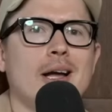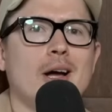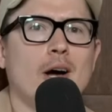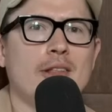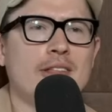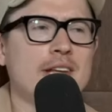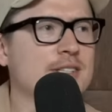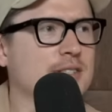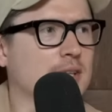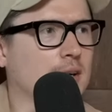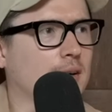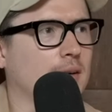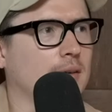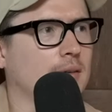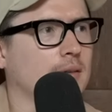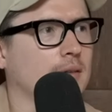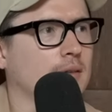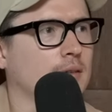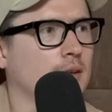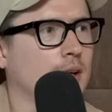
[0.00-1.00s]
I think so.
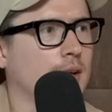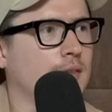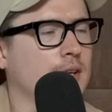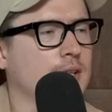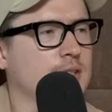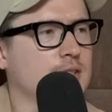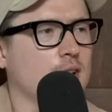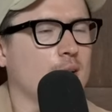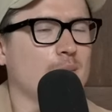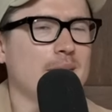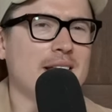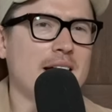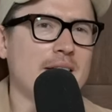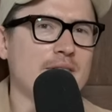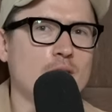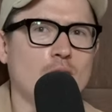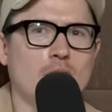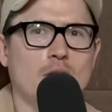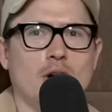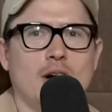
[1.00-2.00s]
Okay. I think so. I mean, they've
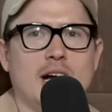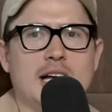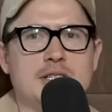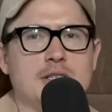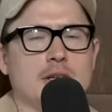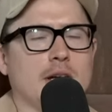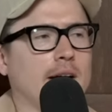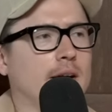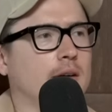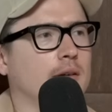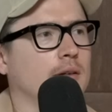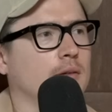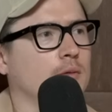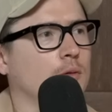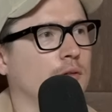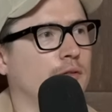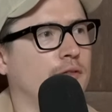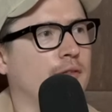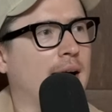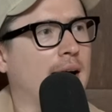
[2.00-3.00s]
got guys like
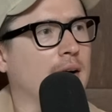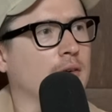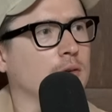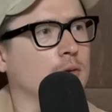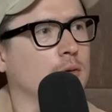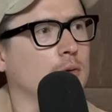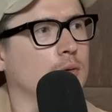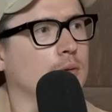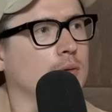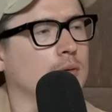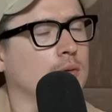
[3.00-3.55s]
what Farrell.